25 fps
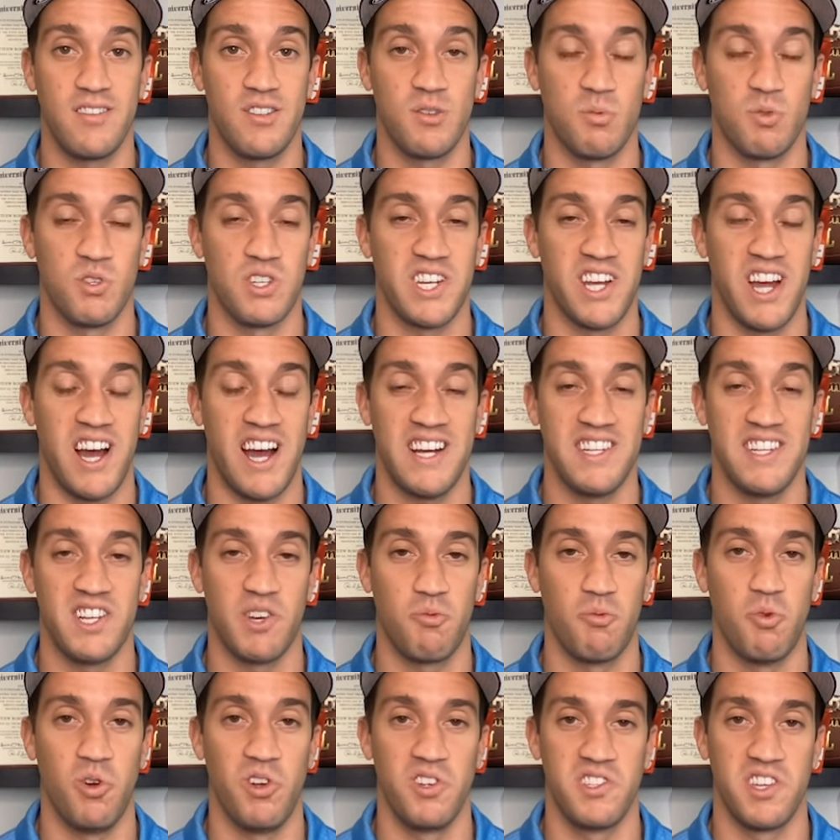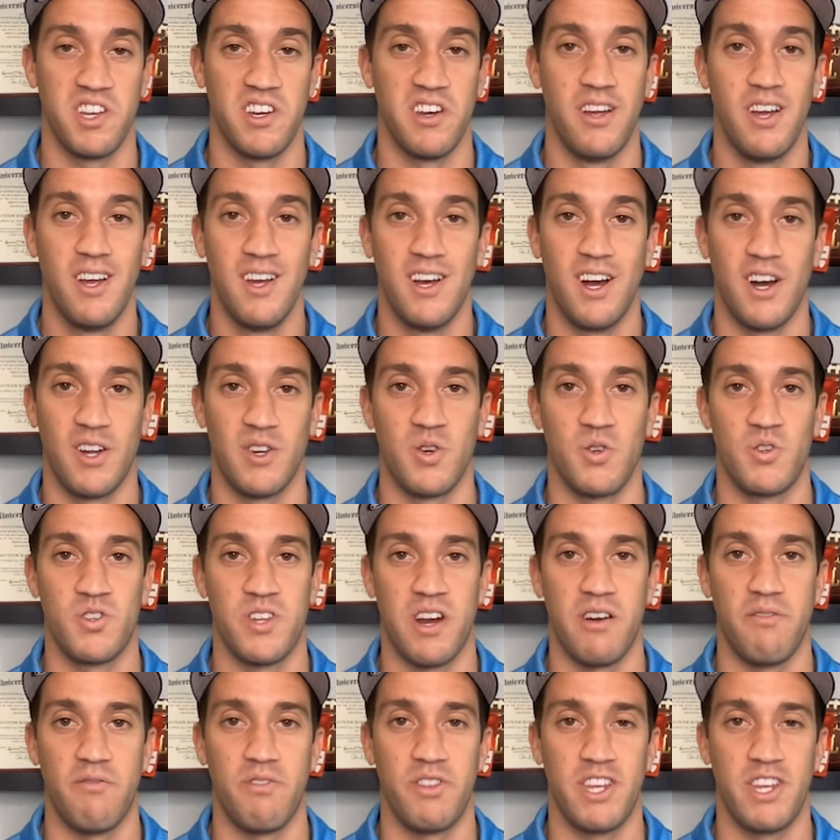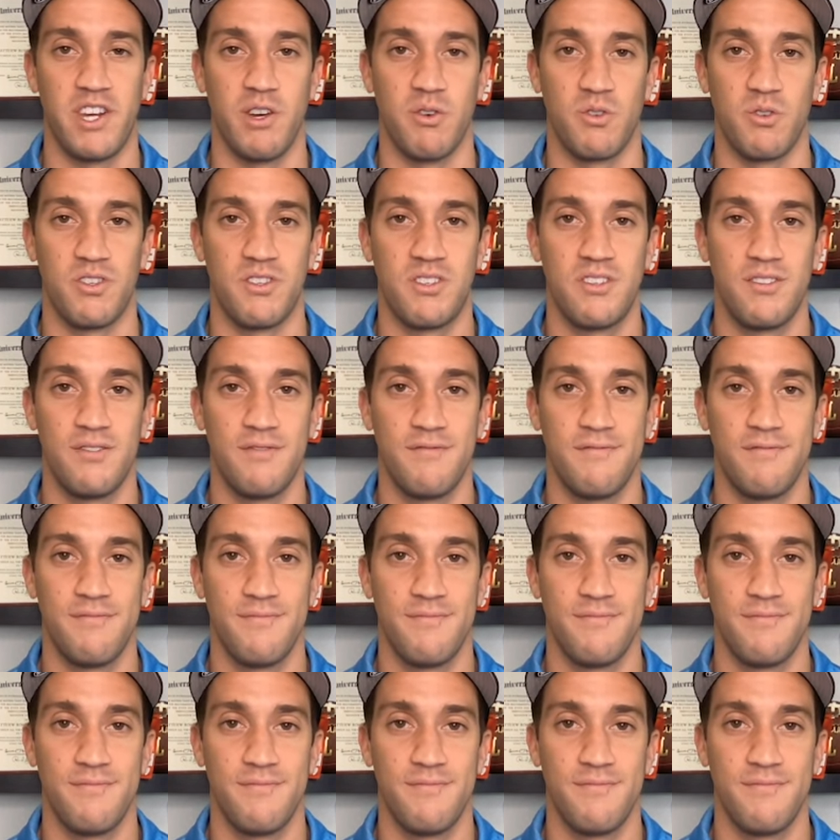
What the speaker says: So we'll see Isaac Wilson under center for the Utes.